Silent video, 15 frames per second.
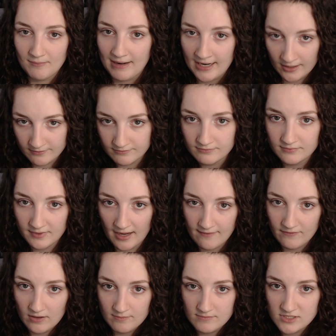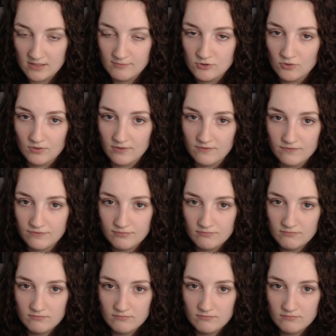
man gave him some sort of